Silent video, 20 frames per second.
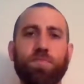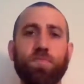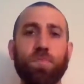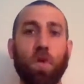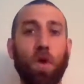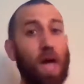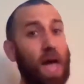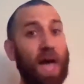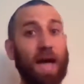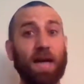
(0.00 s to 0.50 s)

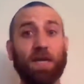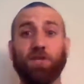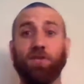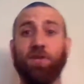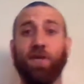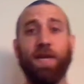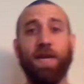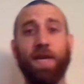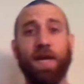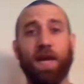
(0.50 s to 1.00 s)

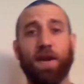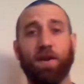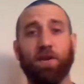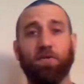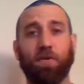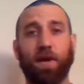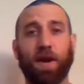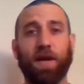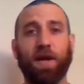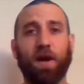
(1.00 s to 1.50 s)
actually, he had a
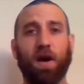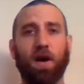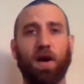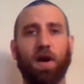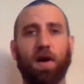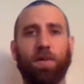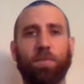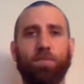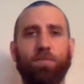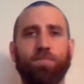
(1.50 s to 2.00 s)
great...
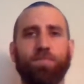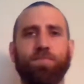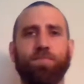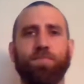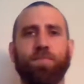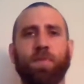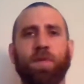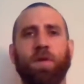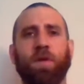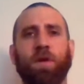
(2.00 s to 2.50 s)

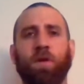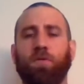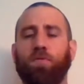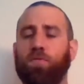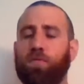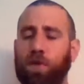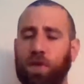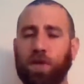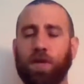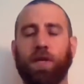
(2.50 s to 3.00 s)

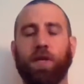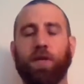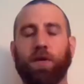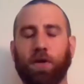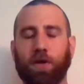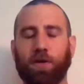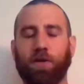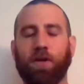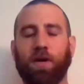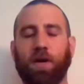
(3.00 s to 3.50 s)
really
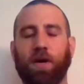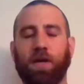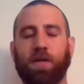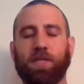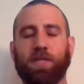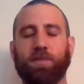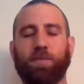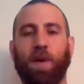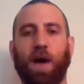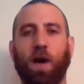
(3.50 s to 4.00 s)
good
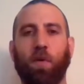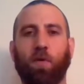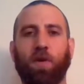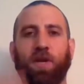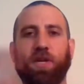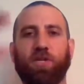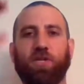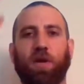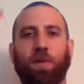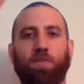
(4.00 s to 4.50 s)
spot where he
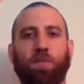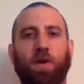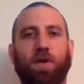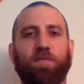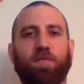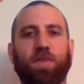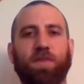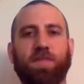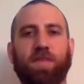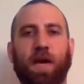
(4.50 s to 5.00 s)
jumped
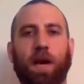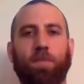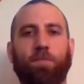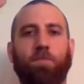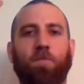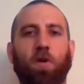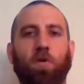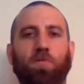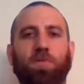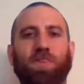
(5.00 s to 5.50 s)
off the top
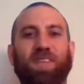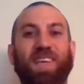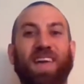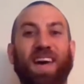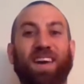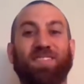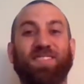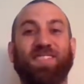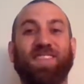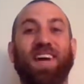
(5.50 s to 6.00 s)
rope to the
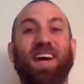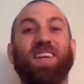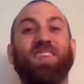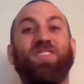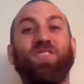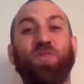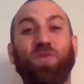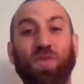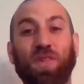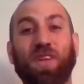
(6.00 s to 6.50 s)
outside
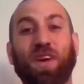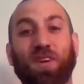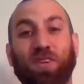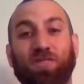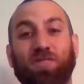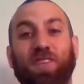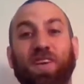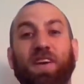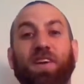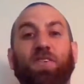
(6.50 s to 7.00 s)
to The
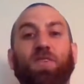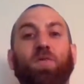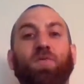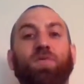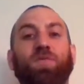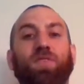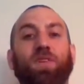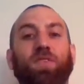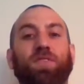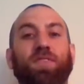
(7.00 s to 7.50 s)
Undertaker, who
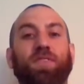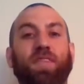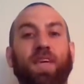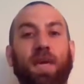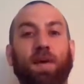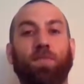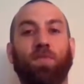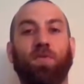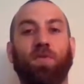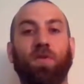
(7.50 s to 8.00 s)
was on the
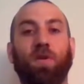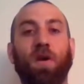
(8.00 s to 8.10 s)
table.